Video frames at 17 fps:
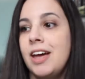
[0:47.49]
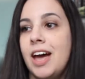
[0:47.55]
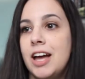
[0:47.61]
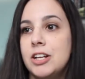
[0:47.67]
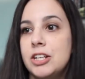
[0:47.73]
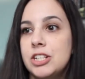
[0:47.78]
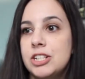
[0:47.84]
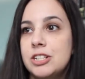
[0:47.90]

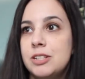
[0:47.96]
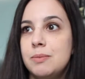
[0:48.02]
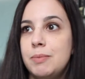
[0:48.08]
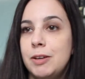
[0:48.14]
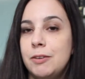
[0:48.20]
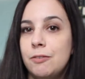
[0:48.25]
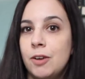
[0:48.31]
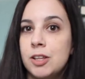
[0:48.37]
and she
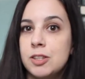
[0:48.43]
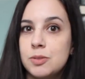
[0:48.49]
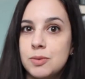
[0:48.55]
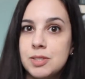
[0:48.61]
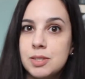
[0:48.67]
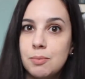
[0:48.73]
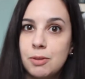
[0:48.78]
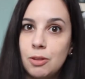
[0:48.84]
made friends
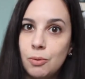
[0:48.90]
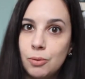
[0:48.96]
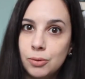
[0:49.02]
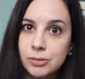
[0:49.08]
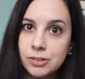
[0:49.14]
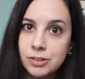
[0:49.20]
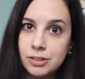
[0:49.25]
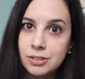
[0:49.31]
with some of the
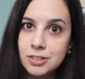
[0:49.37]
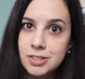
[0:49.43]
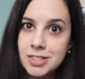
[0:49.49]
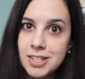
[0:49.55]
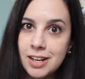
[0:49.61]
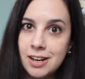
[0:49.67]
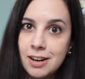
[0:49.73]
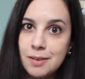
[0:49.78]
older
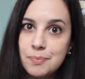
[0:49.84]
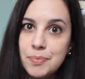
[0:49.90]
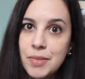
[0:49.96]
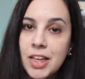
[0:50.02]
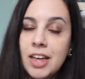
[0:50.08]
girls there.